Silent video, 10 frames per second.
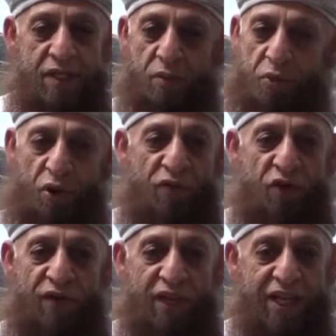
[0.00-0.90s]
The Prophet
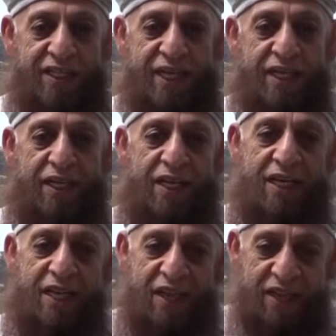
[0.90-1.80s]
of Allah said,
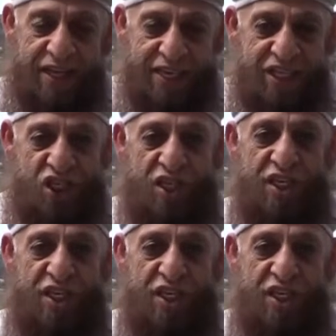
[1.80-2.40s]
this